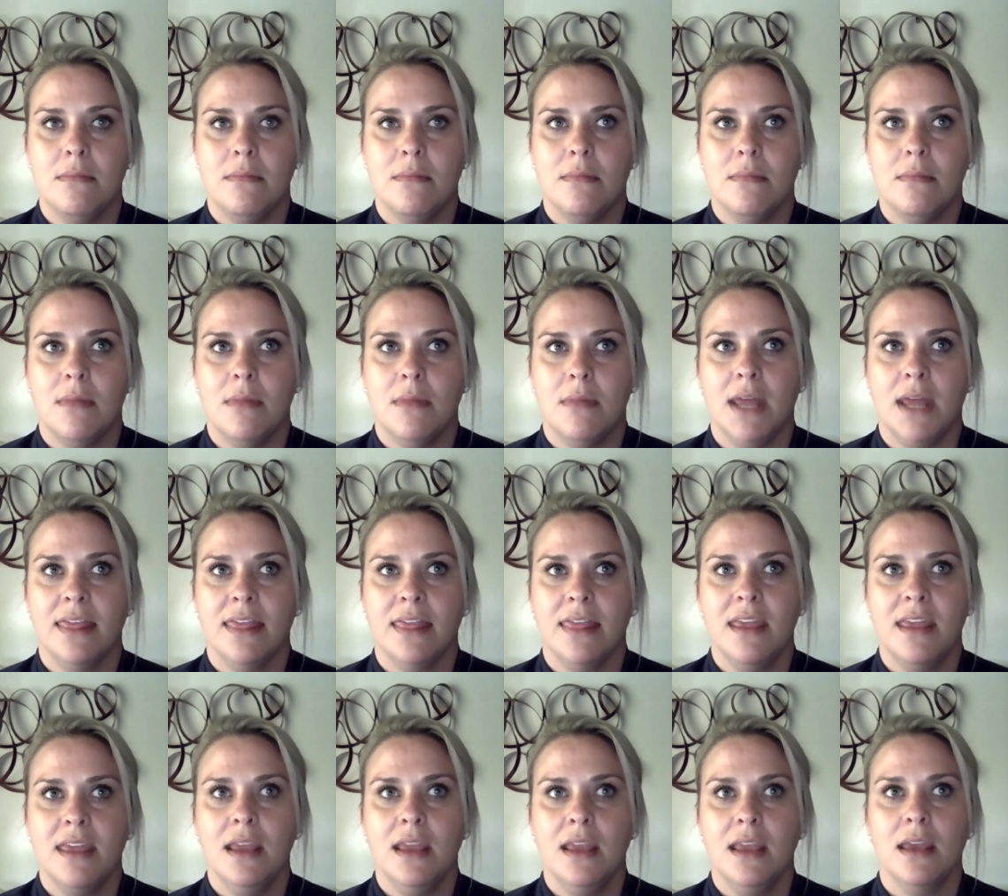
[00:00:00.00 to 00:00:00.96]
I
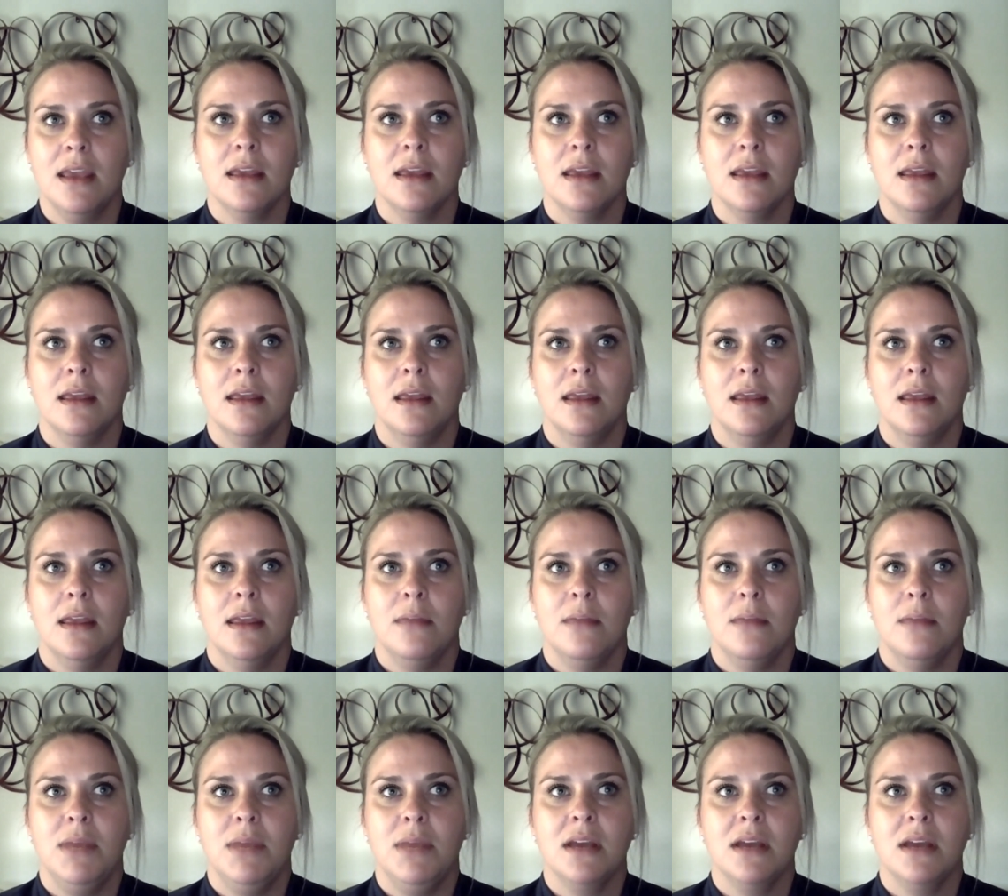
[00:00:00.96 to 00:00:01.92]
think
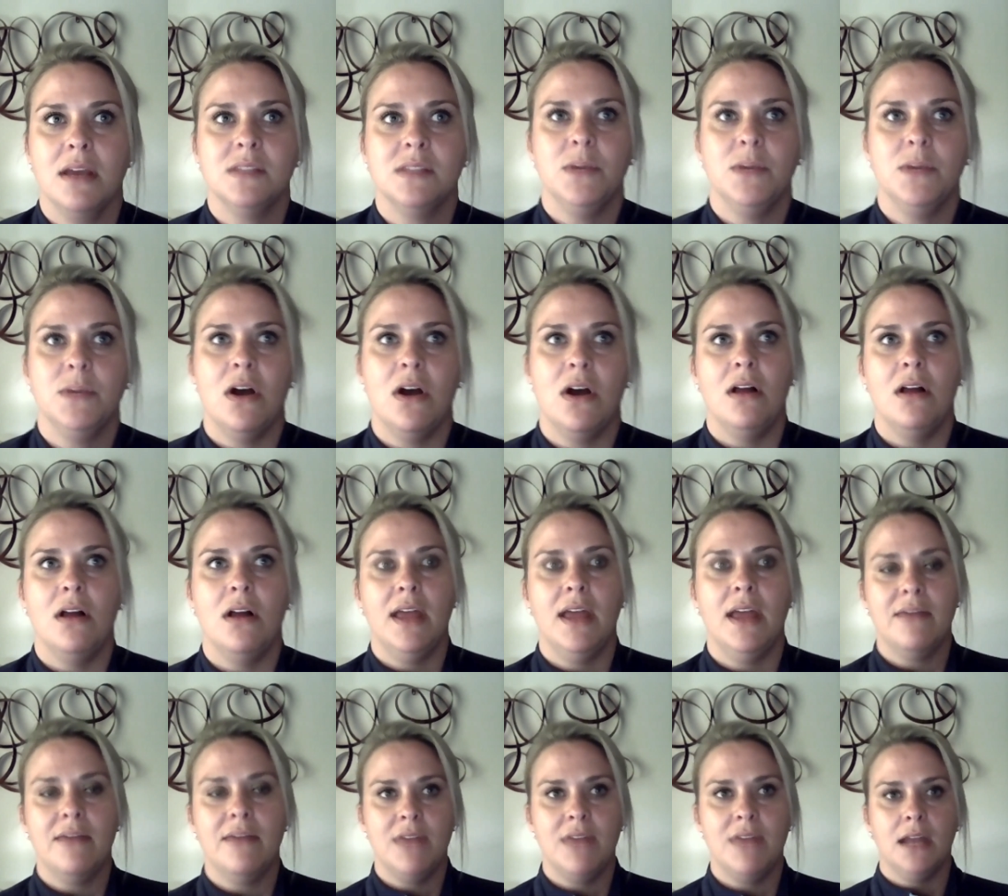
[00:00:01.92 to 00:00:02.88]
because we all
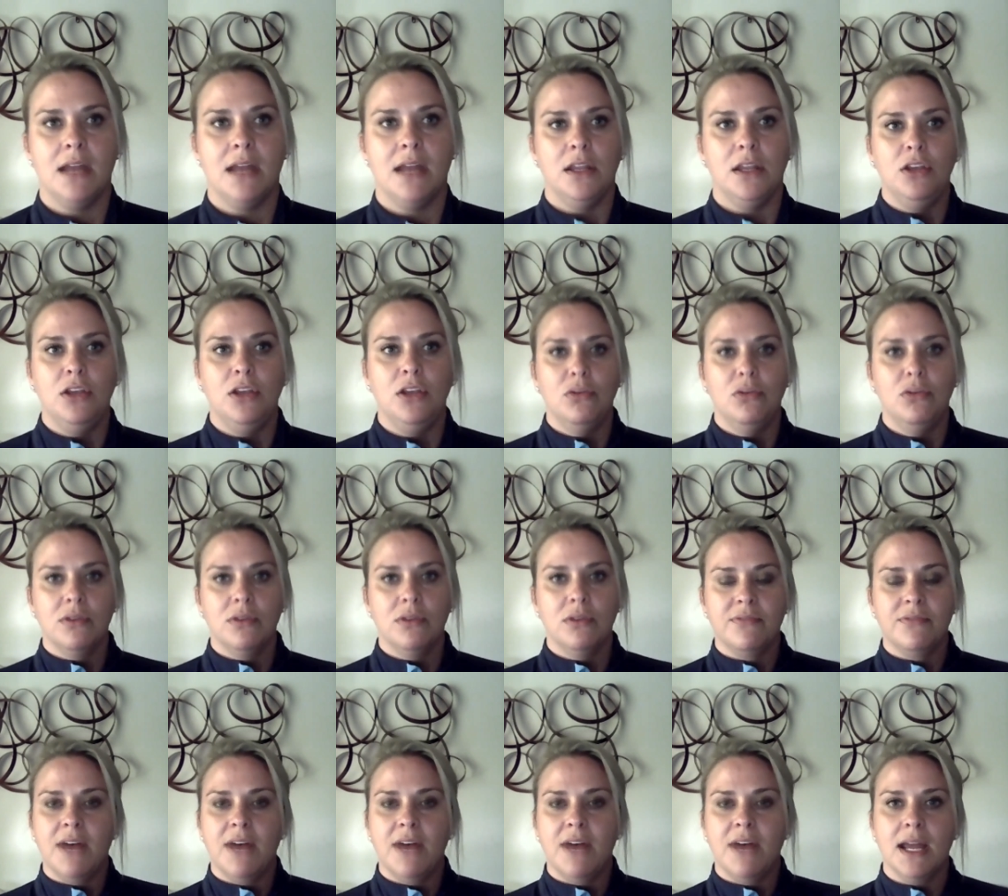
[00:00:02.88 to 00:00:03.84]
have that
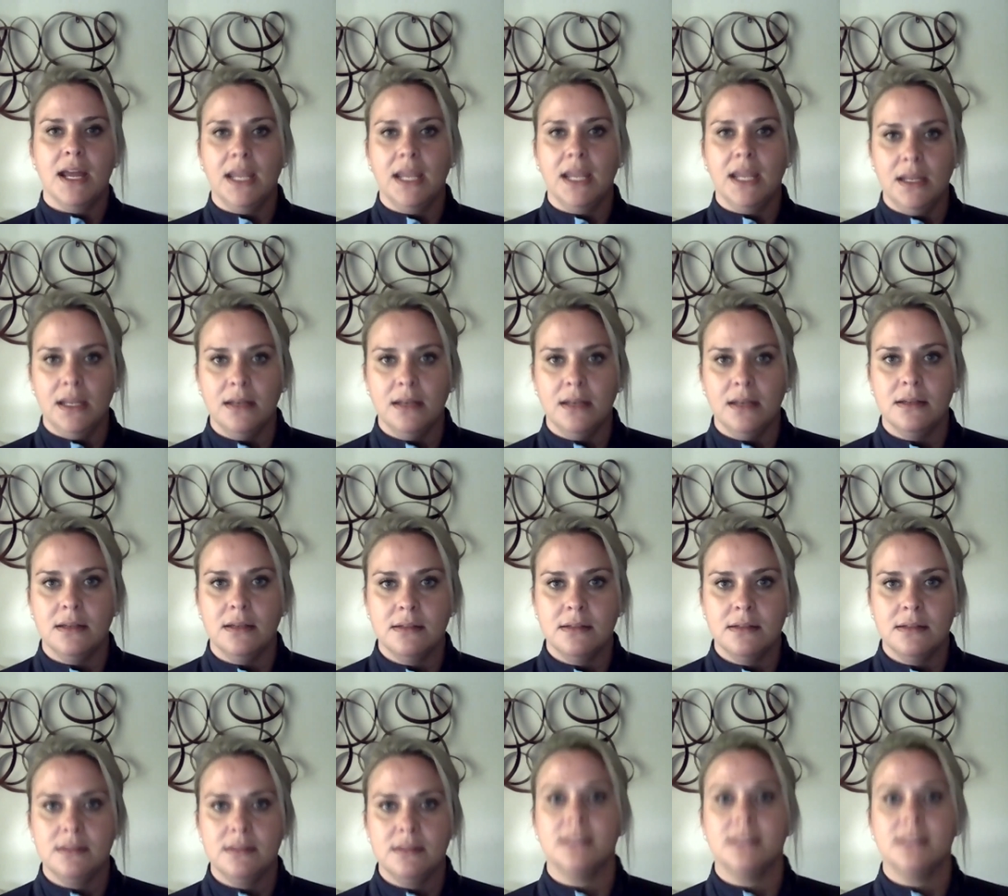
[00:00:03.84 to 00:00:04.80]
unifying
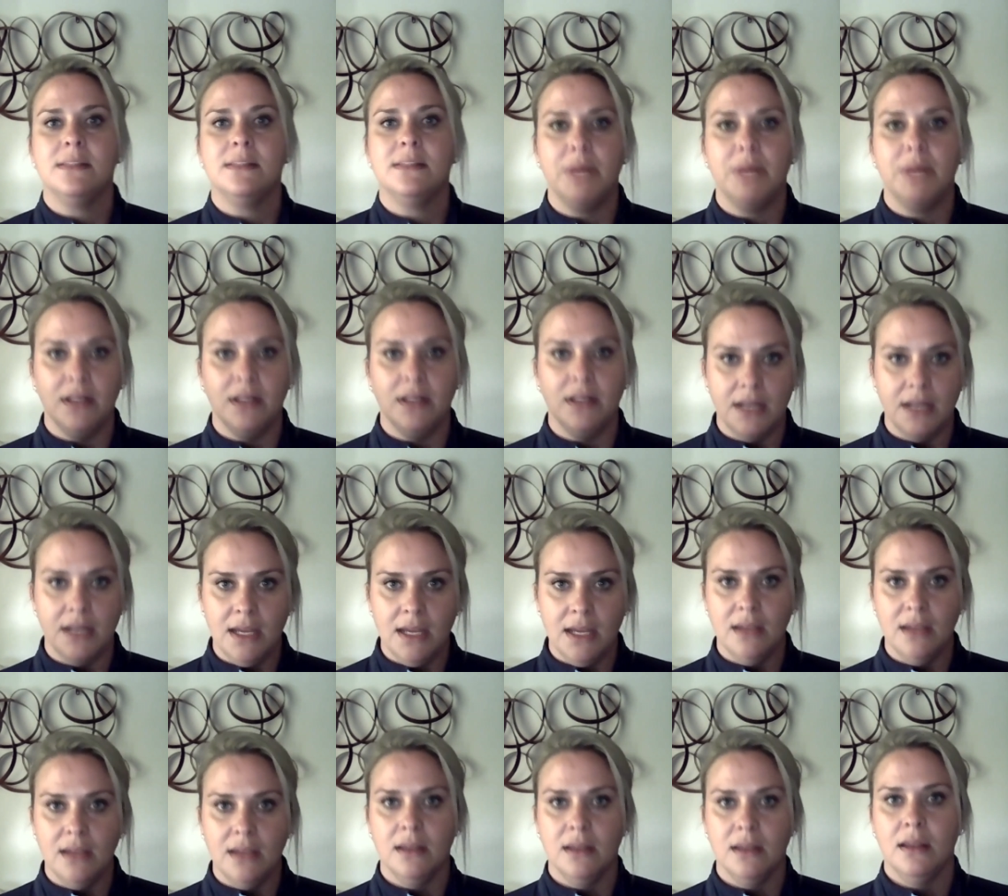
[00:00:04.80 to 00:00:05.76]

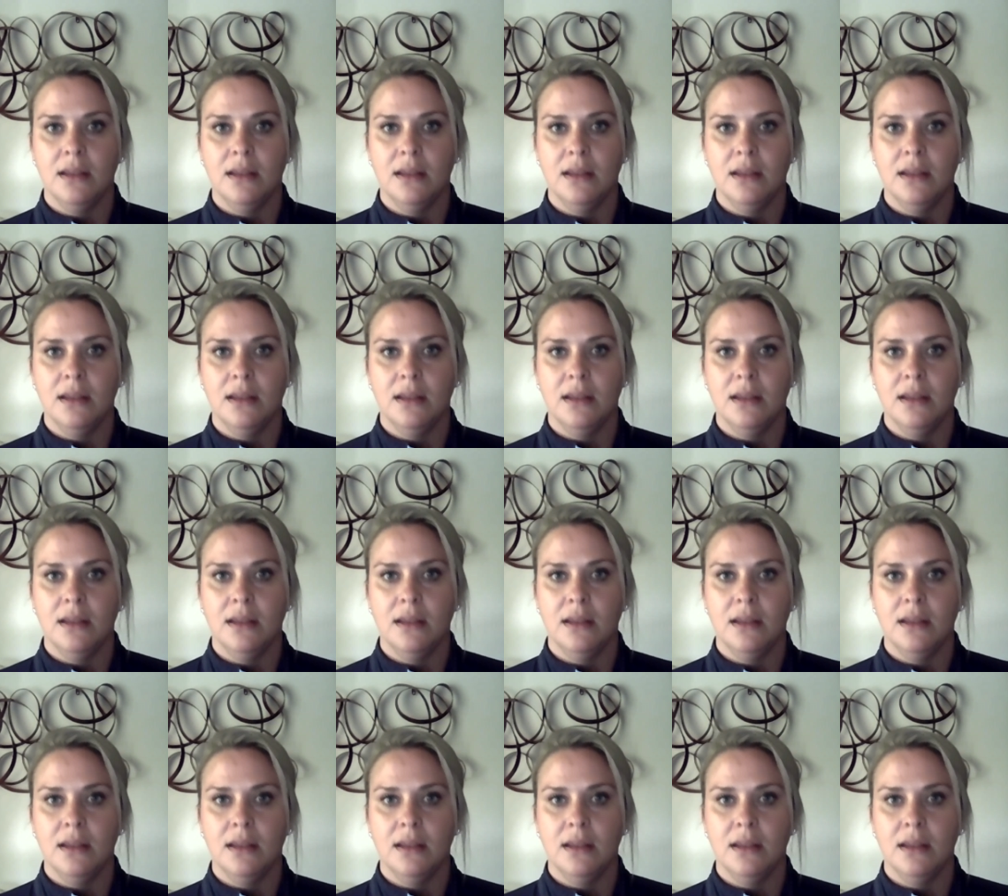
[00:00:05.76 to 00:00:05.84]
disability,